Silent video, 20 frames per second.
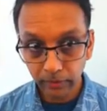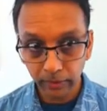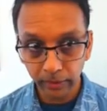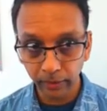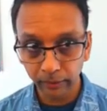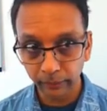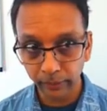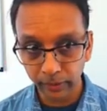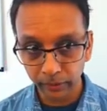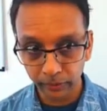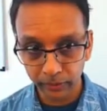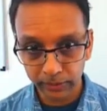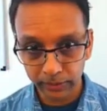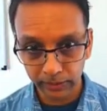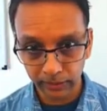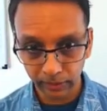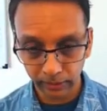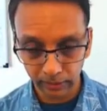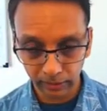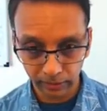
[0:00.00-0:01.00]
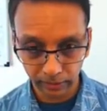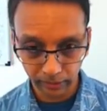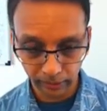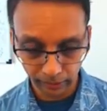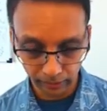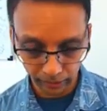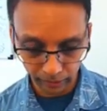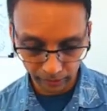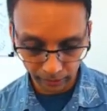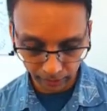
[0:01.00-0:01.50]
Then we could see
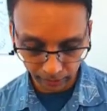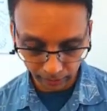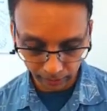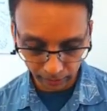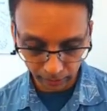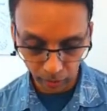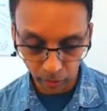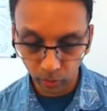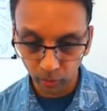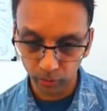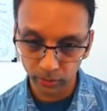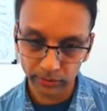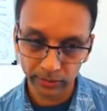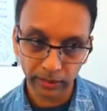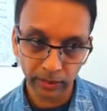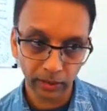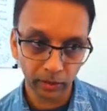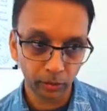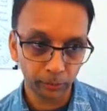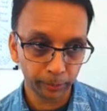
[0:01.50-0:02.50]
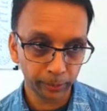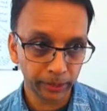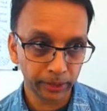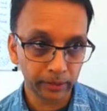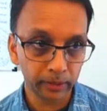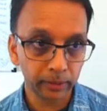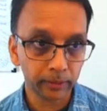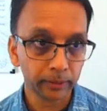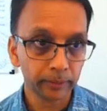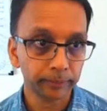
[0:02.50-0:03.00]
the horse
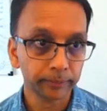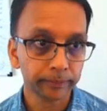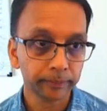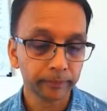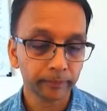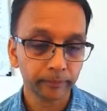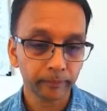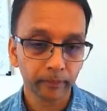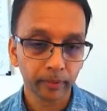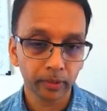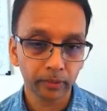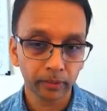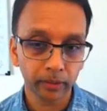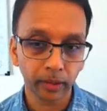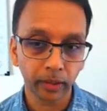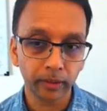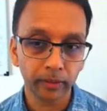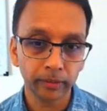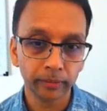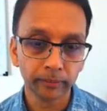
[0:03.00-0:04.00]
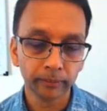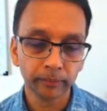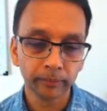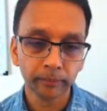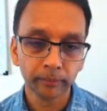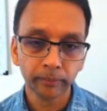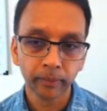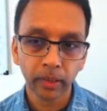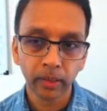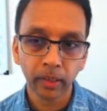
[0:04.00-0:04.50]
galloping. Okay.
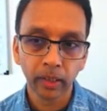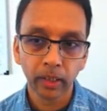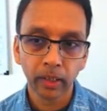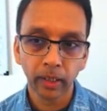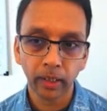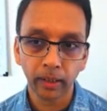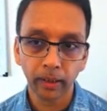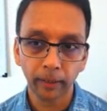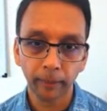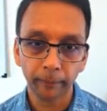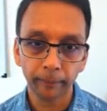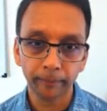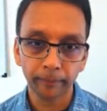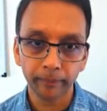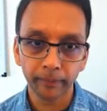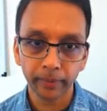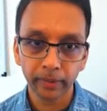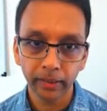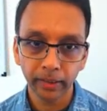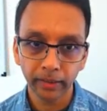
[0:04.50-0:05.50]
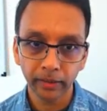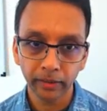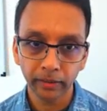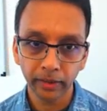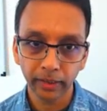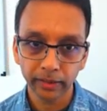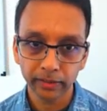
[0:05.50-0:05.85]
Then the